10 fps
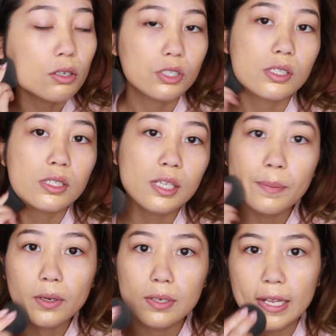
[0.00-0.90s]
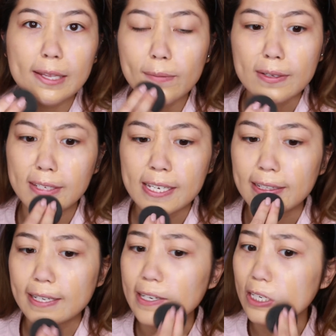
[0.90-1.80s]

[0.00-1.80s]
just typical daily routine that I